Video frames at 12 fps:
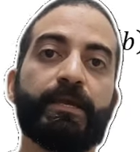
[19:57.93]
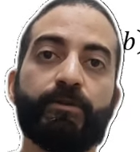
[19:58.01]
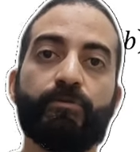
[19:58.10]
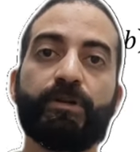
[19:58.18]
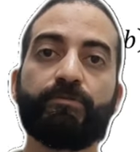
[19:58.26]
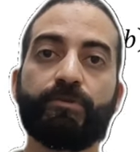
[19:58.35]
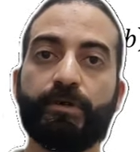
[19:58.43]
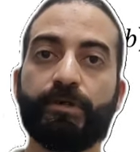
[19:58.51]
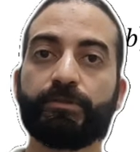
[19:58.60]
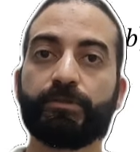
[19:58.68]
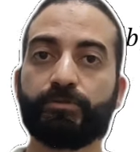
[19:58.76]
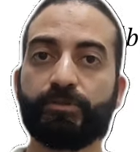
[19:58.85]
Now we
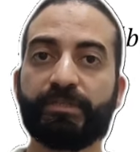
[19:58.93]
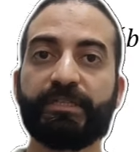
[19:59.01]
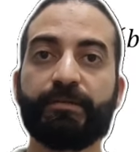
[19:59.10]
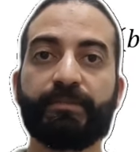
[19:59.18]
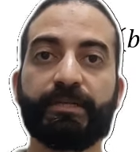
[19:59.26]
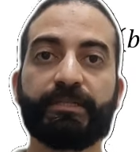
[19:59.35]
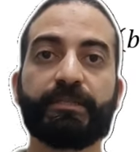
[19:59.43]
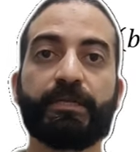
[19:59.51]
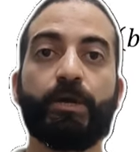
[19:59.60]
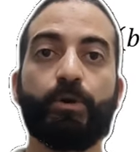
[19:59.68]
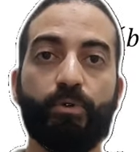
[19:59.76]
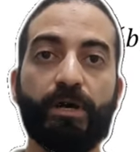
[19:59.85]
want to determine
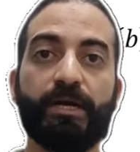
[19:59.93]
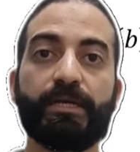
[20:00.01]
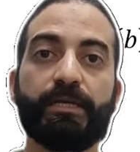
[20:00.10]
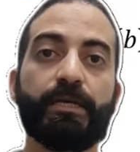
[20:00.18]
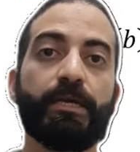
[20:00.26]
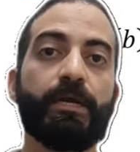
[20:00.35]
y.